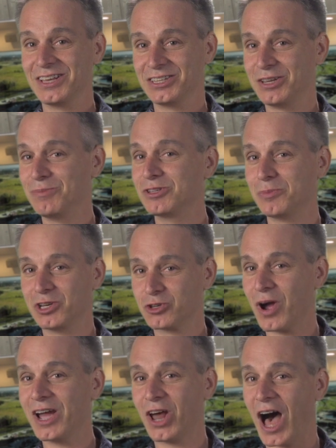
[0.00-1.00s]
seems to be
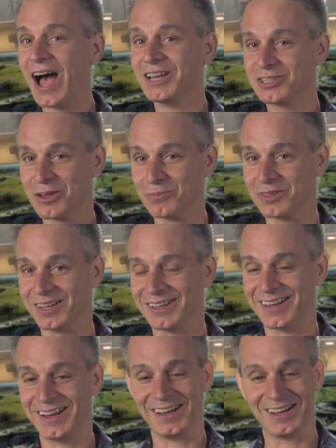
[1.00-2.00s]
trying to hide
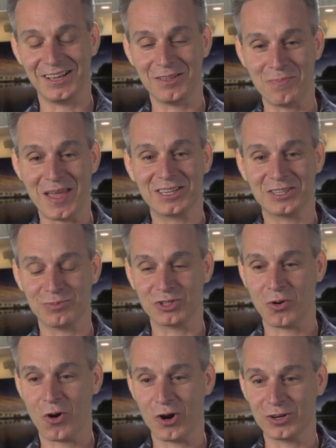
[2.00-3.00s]
something uh, makes them
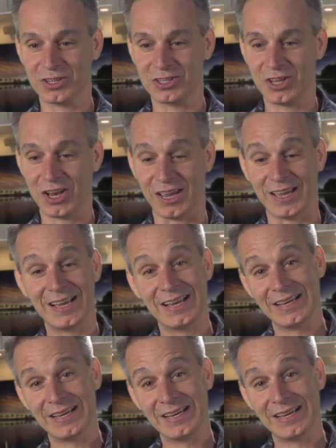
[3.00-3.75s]
so hard to study.